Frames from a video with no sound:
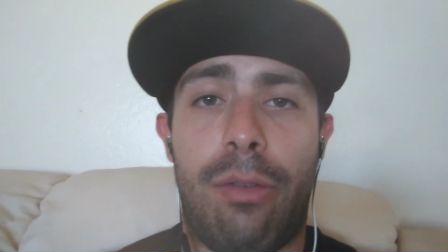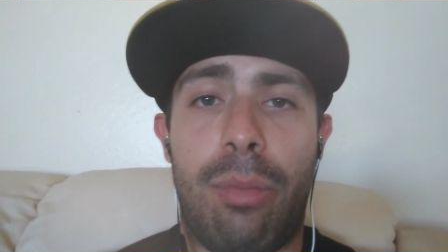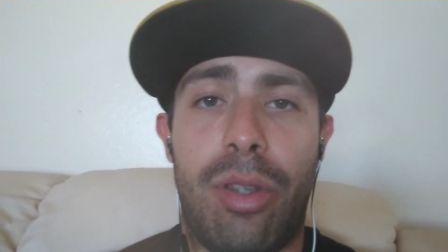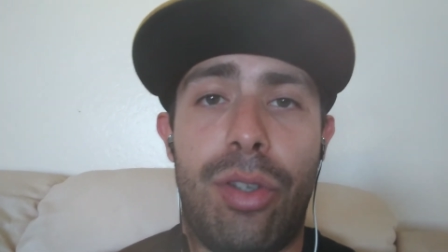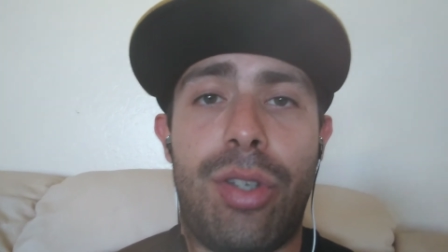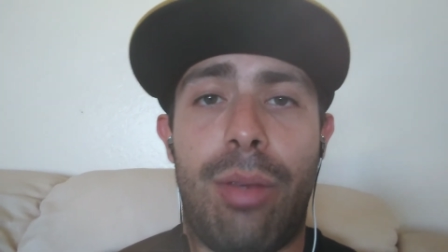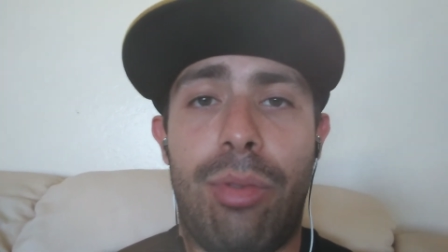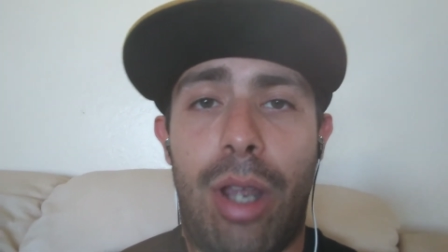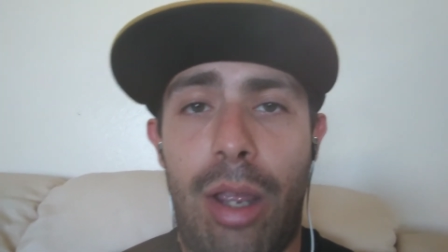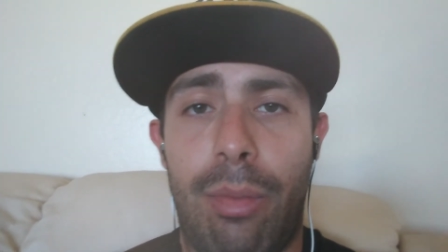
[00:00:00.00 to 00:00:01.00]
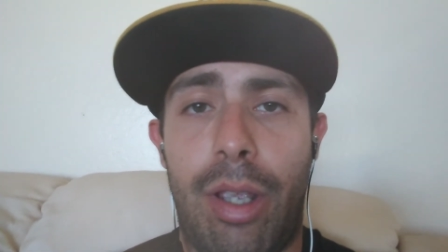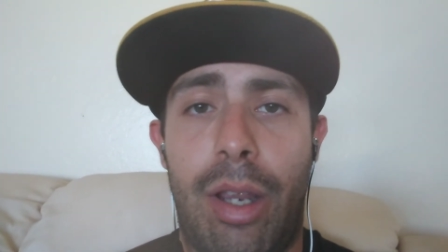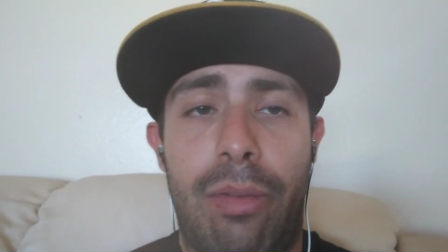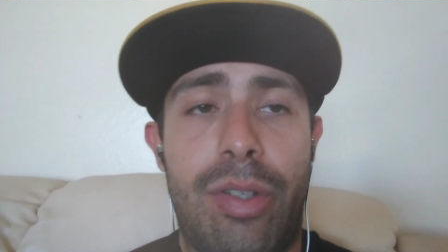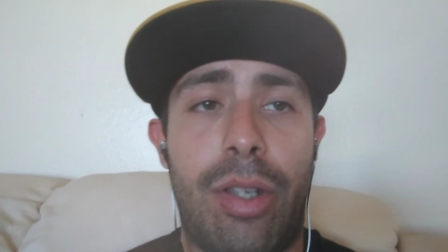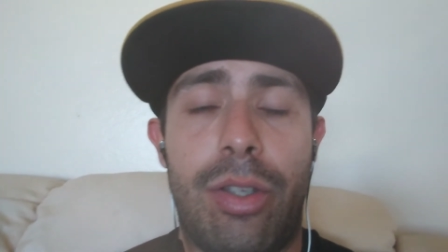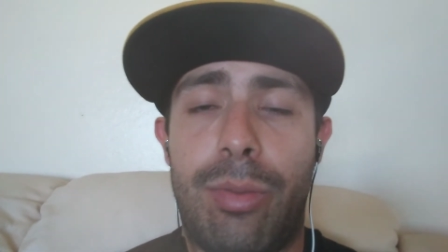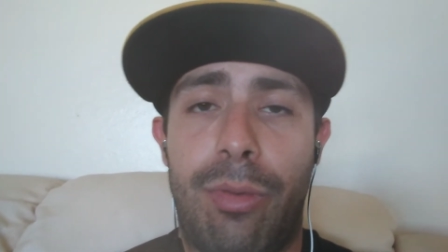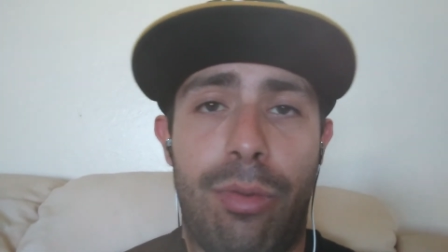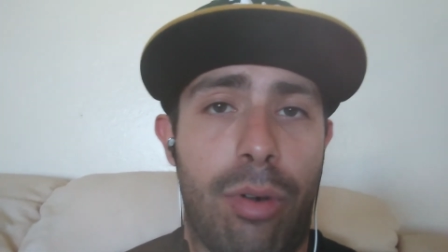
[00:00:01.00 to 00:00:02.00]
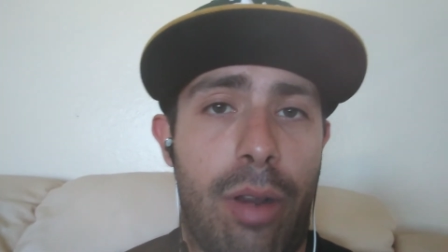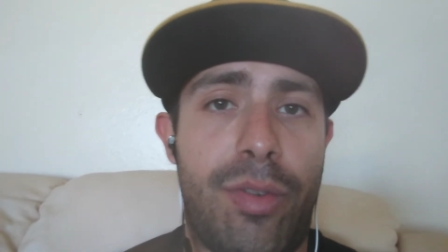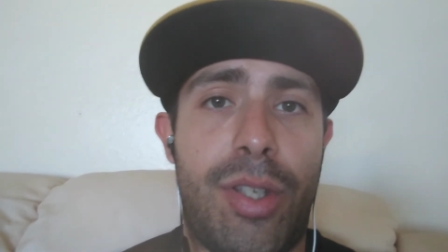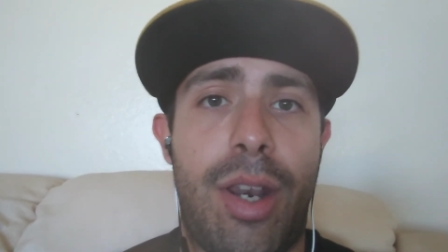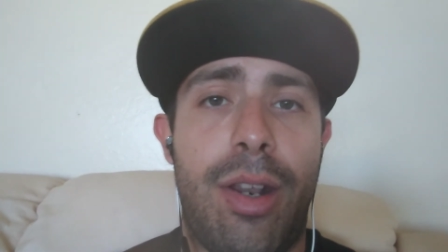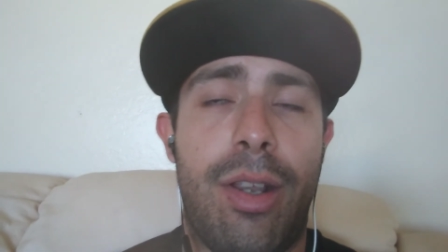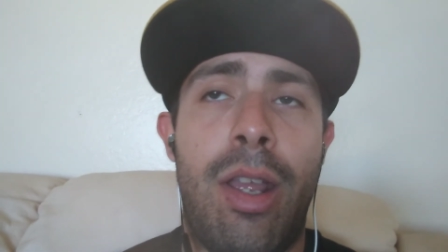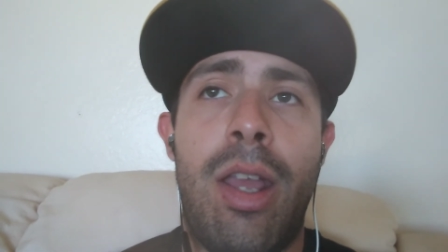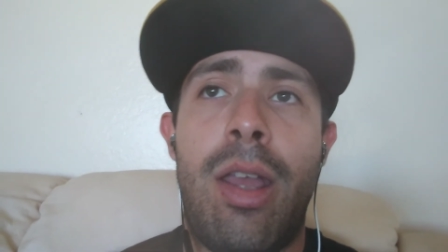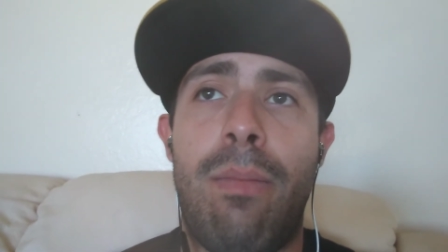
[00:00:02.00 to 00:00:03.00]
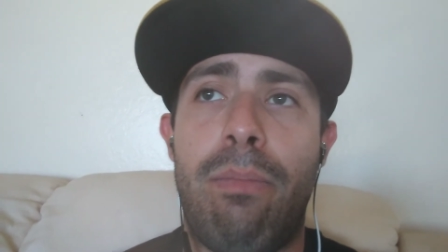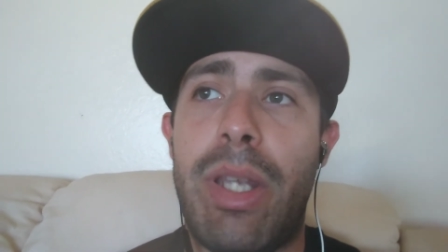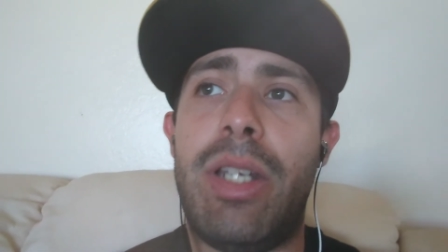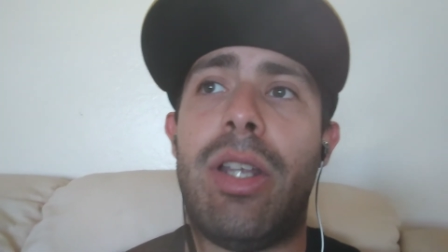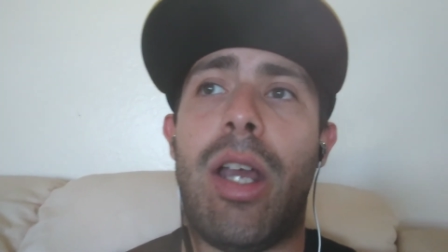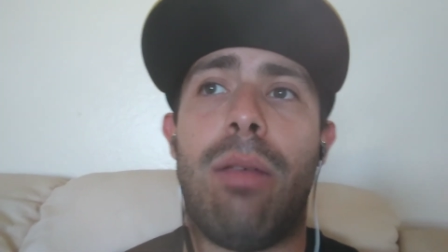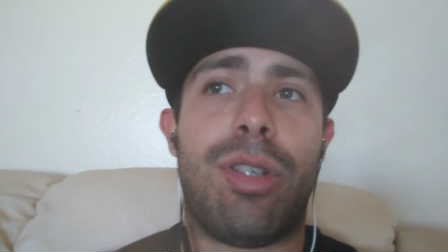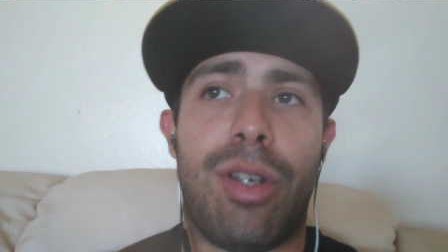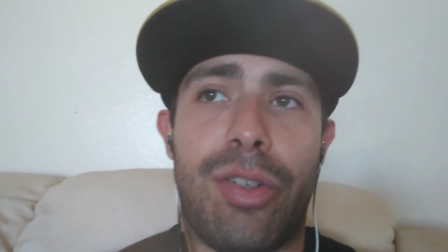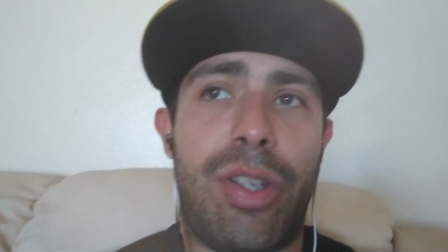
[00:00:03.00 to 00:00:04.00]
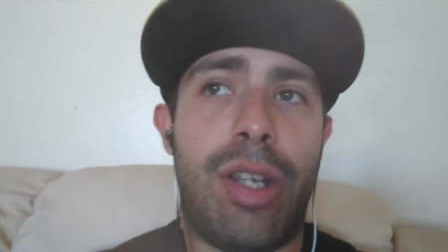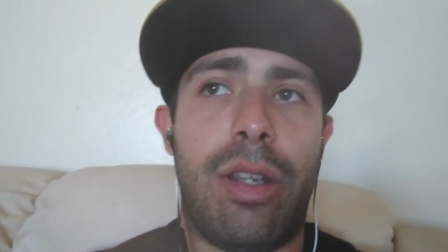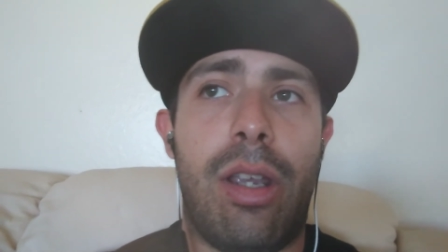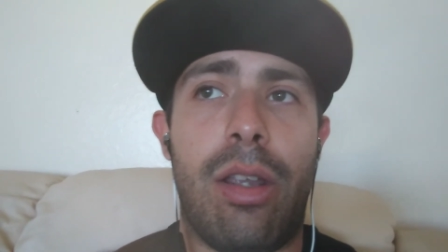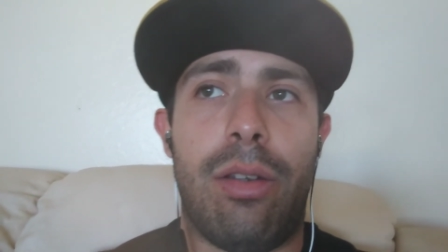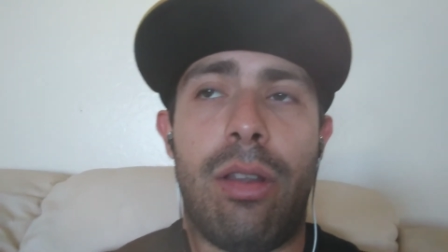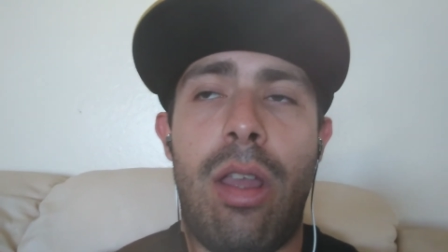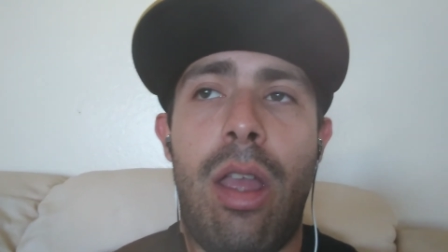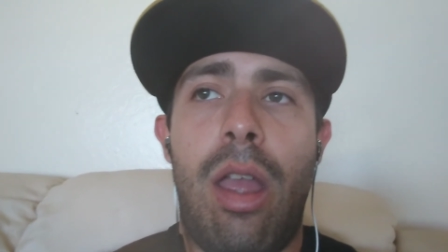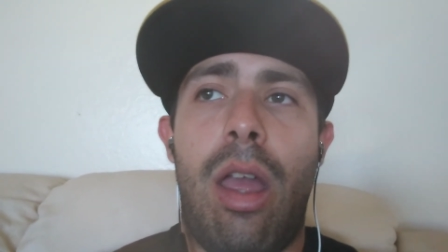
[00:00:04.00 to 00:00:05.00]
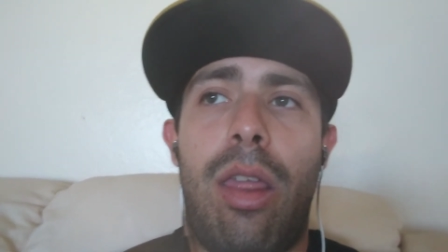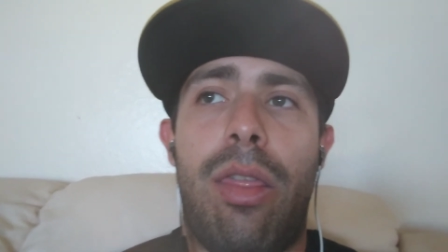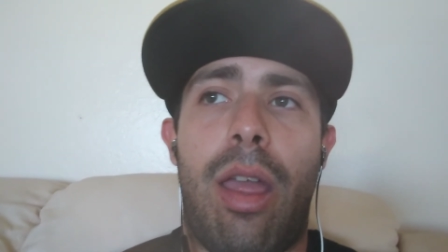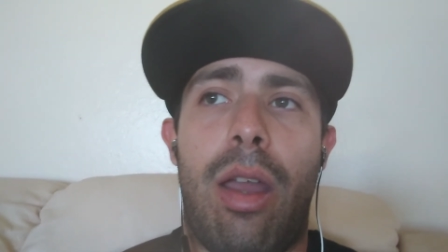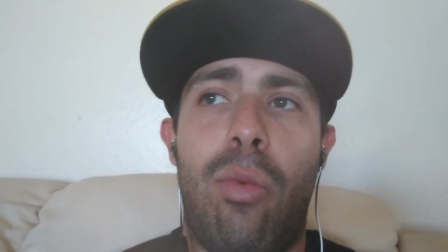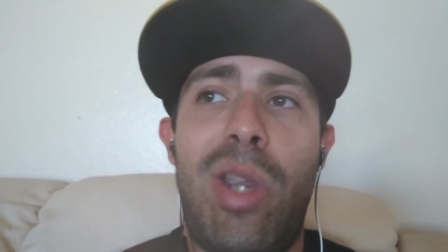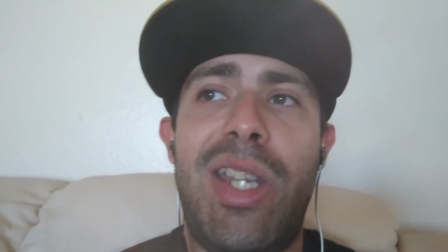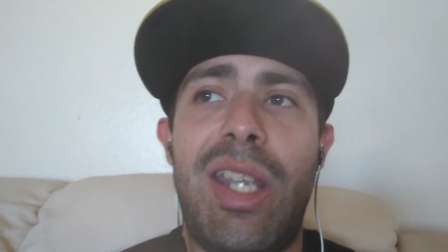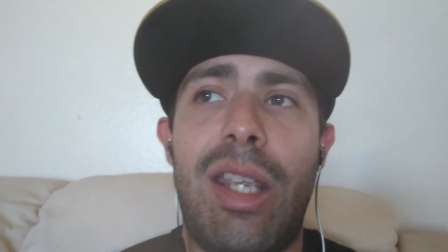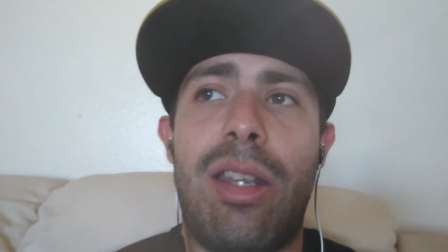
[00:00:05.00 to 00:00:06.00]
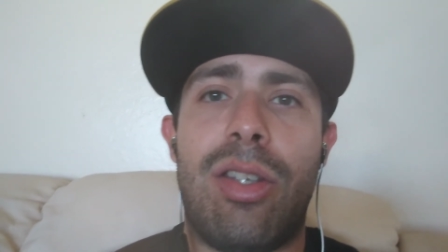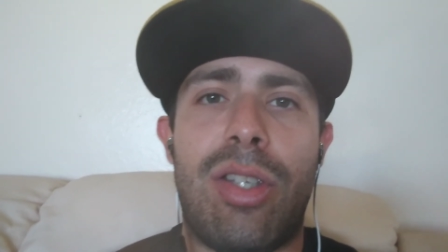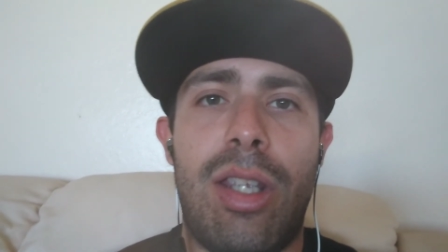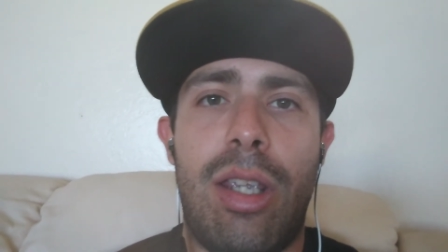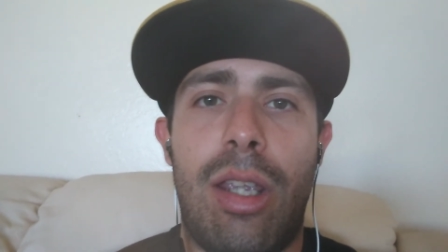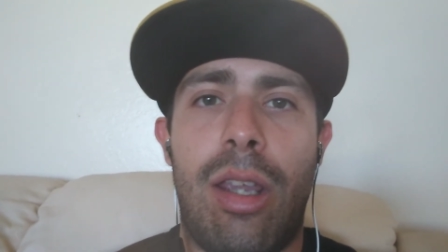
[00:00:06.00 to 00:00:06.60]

But at the same time, like I've said this before, I've said it many times, and I'll say it again, that we need to see